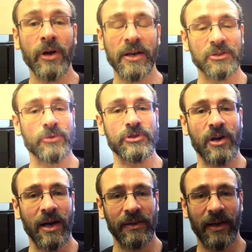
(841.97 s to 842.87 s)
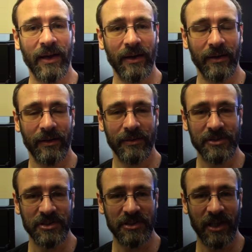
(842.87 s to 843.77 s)
liked to have tried that,
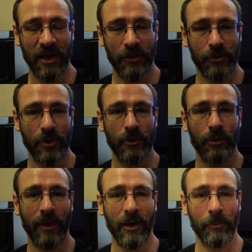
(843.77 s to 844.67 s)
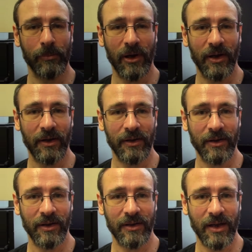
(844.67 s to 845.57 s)
just to get thrown around by
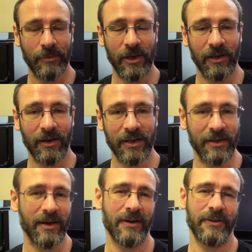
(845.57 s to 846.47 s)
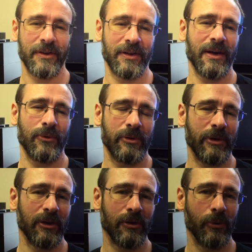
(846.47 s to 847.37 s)
a cabinet like that. I think that would have
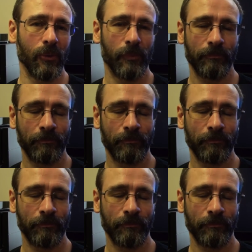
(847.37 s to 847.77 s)
been cool.